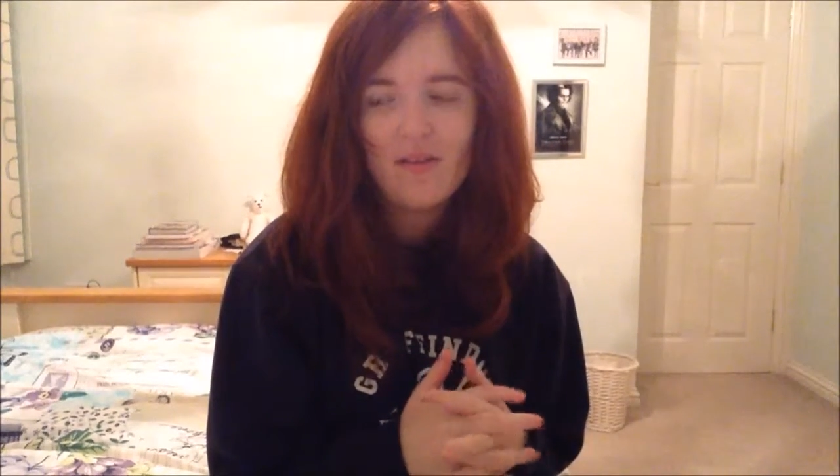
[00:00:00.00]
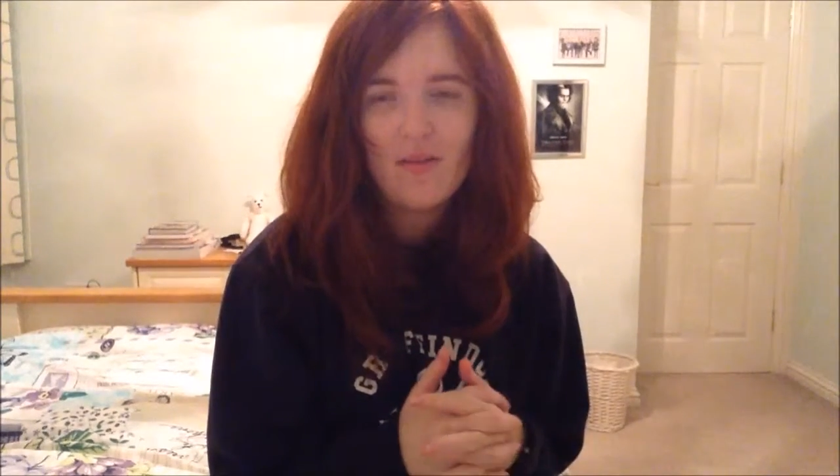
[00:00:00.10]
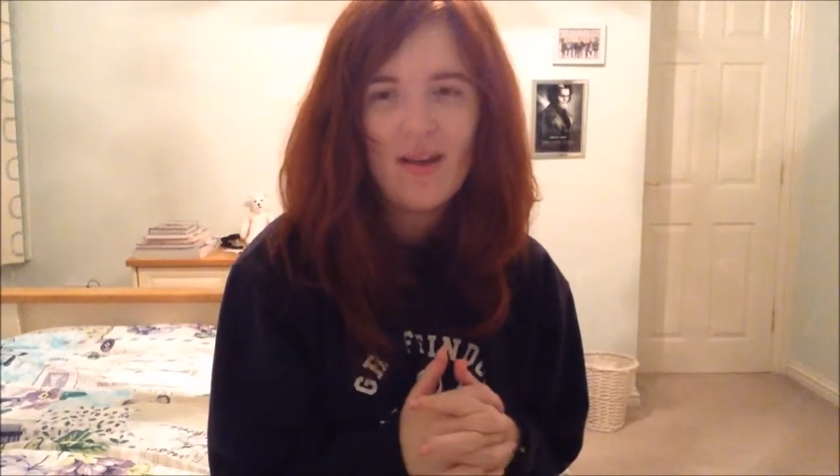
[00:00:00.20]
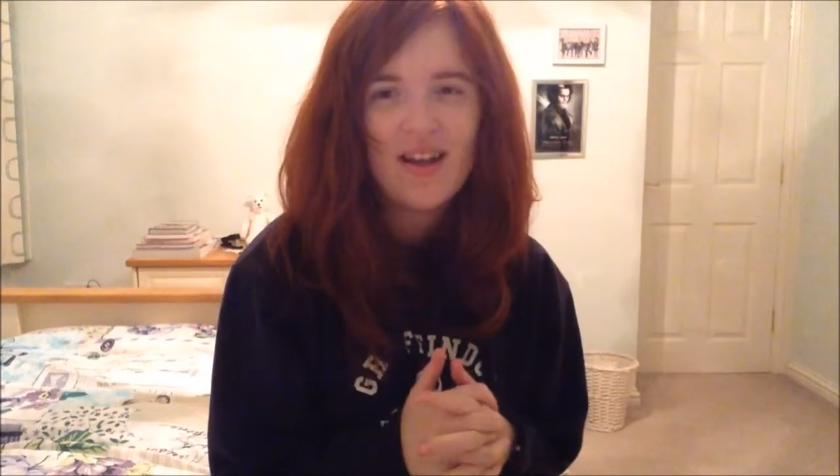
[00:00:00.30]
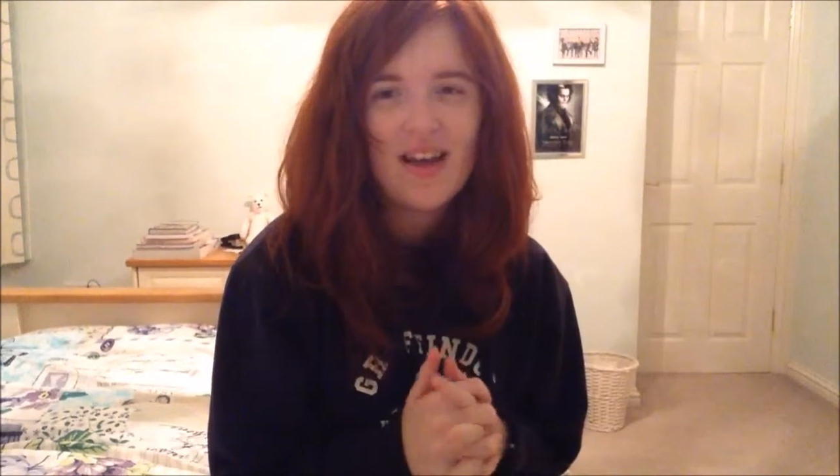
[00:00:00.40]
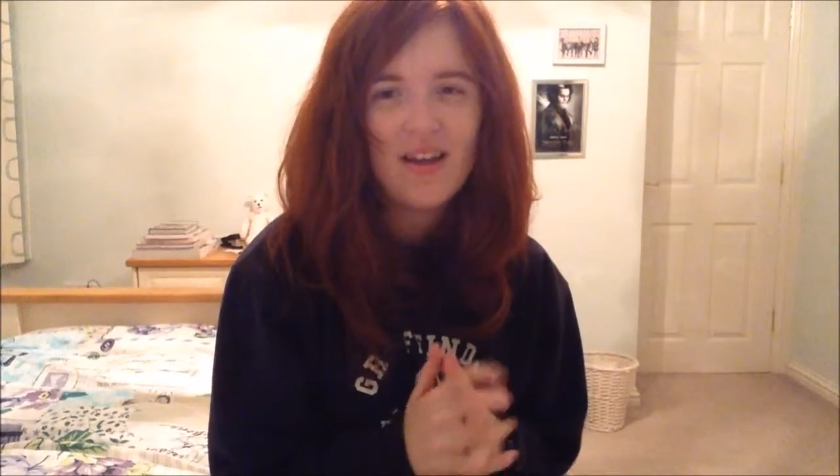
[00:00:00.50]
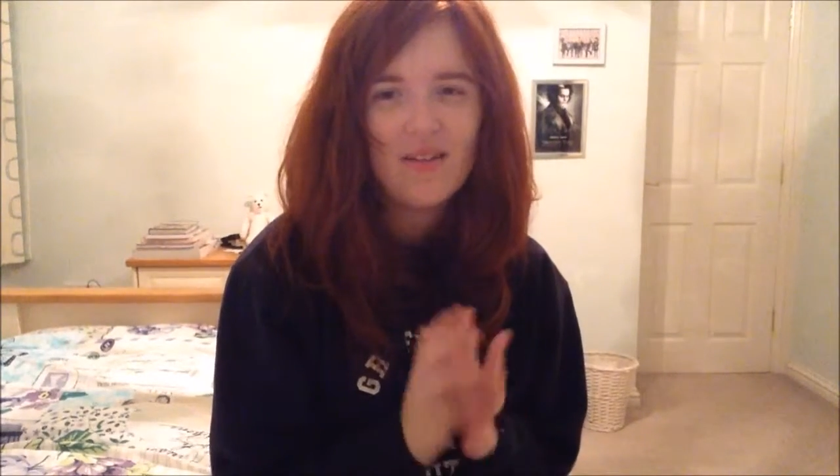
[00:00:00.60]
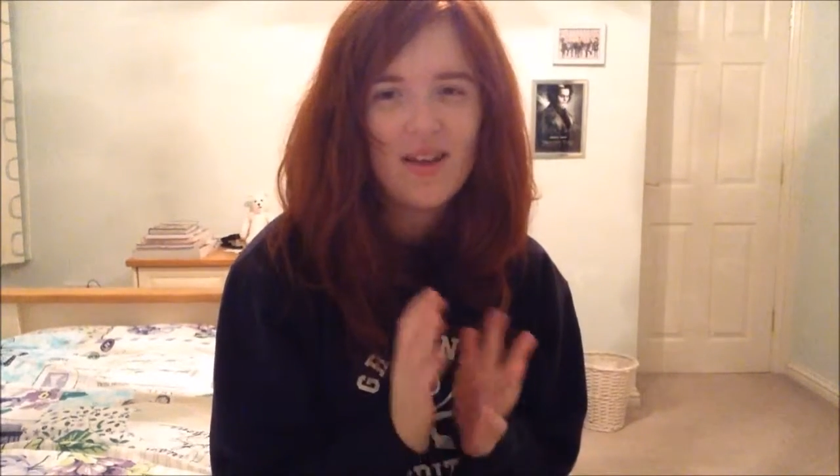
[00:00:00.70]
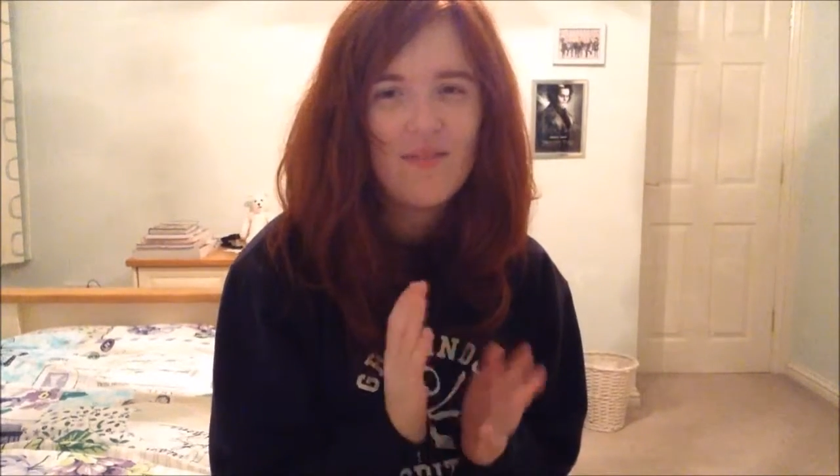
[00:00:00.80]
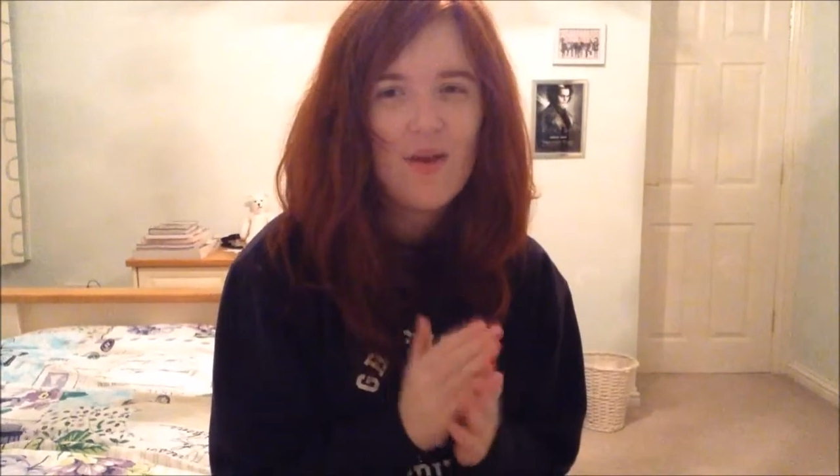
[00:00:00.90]
so I
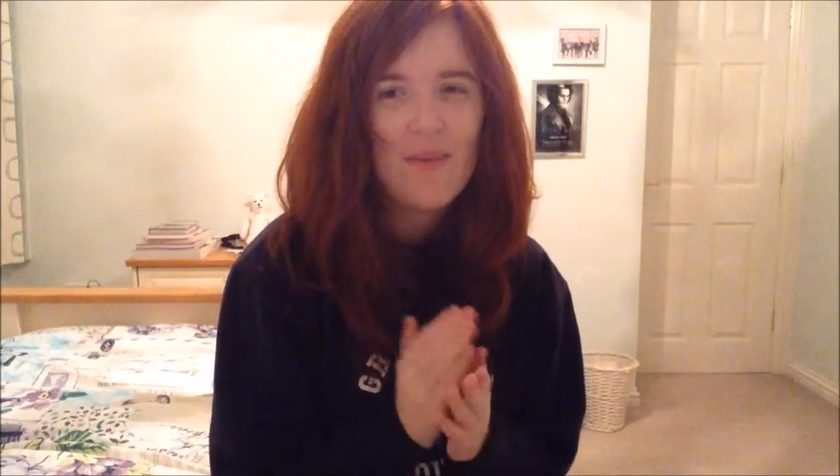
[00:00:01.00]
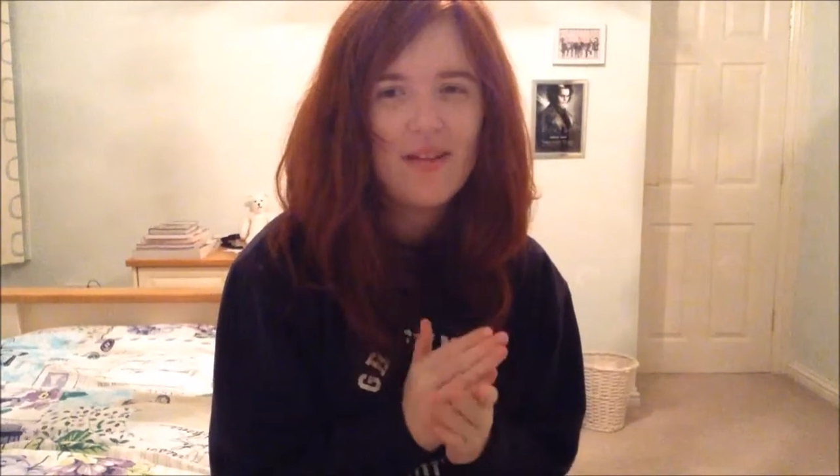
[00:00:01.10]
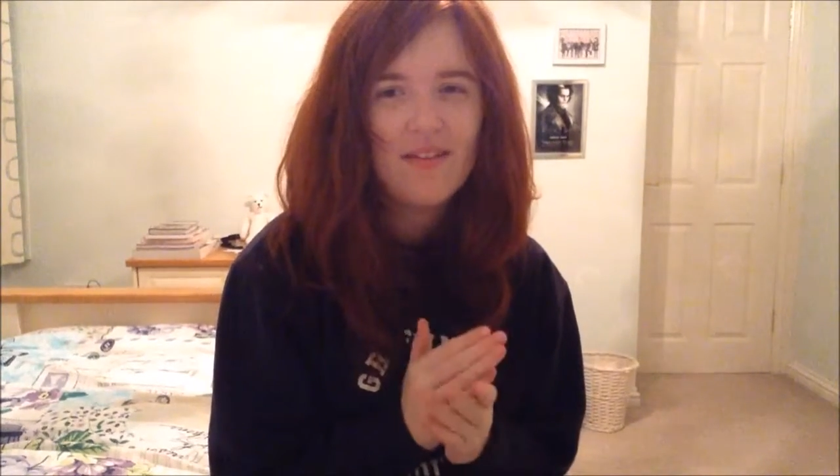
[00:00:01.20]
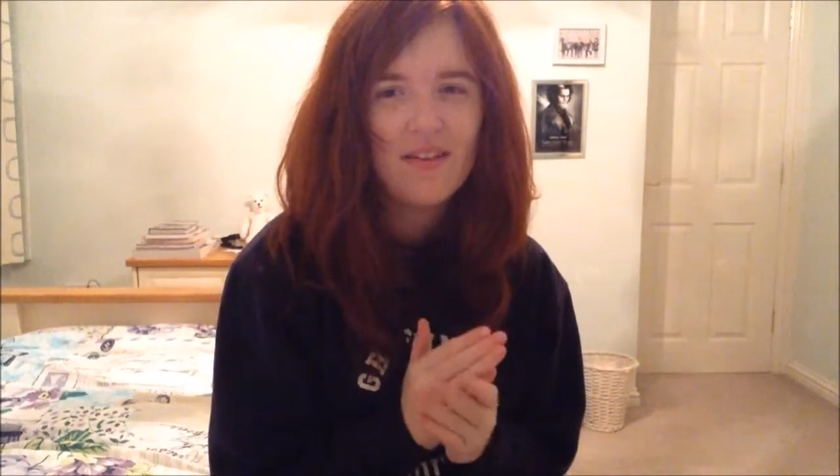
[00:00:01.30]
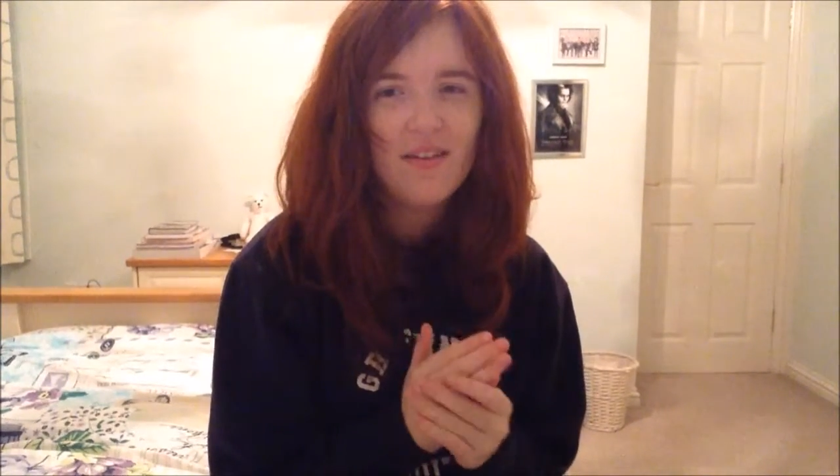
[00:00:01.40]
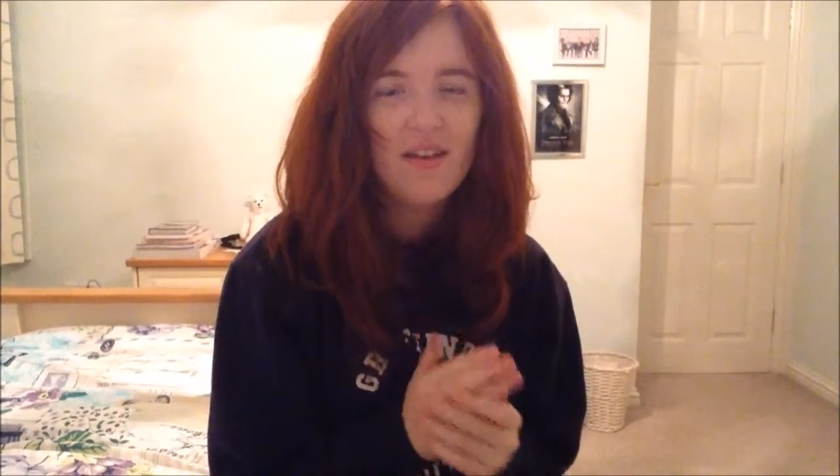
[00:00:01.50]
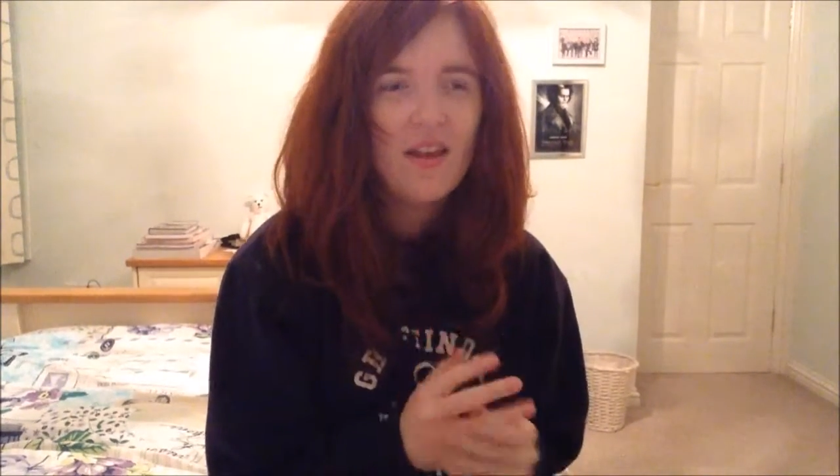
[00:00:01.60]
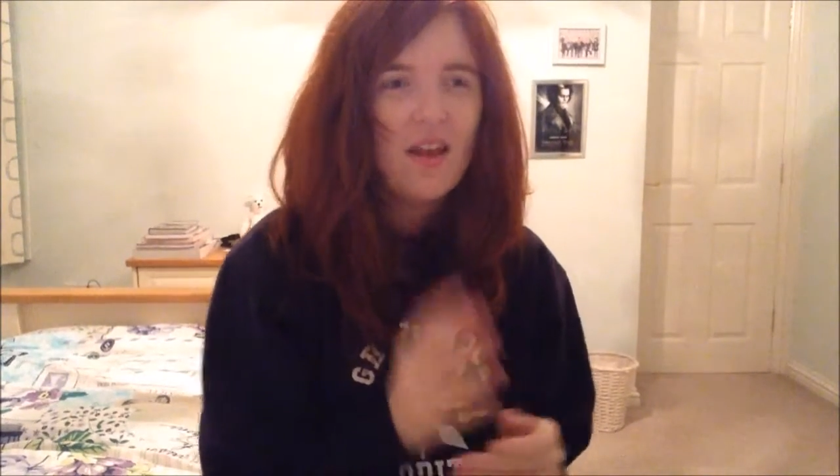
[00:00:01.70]
can't give you a mention.